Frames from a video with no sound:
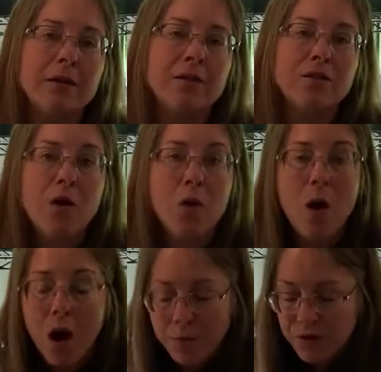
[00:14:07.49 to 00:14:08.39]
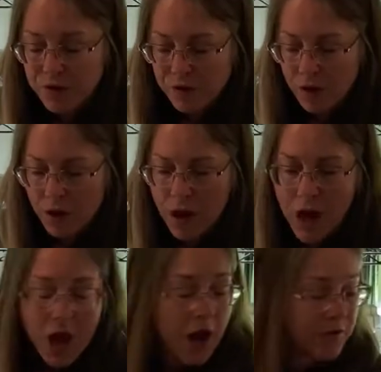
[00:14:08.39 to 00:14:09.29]
So I'm going to start,
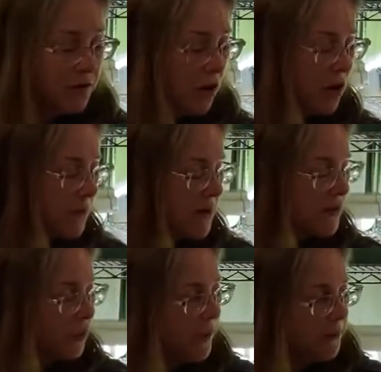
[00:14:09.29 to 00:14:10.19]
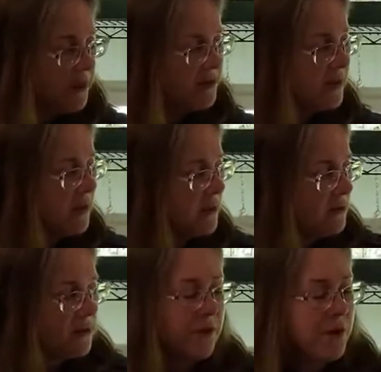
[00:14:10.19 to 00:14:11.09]
I've started my sweet pea
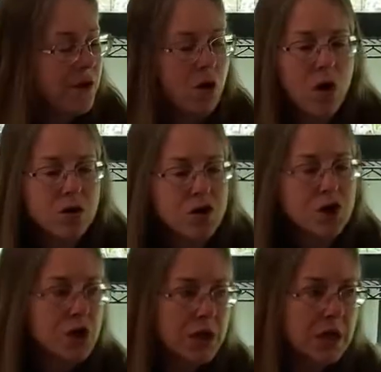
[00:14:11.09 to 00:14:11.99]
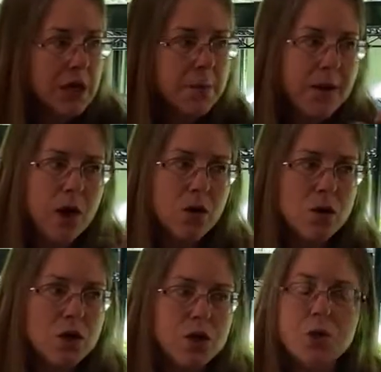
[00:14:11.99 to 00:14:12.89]
seeds, and they're actually about
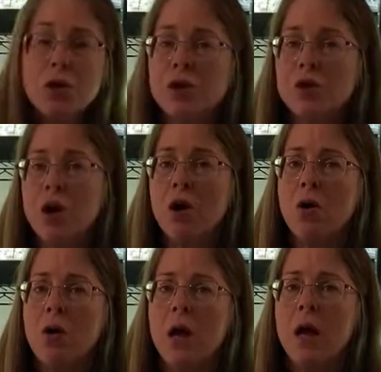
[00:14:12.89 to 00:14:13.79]
2 inches tall,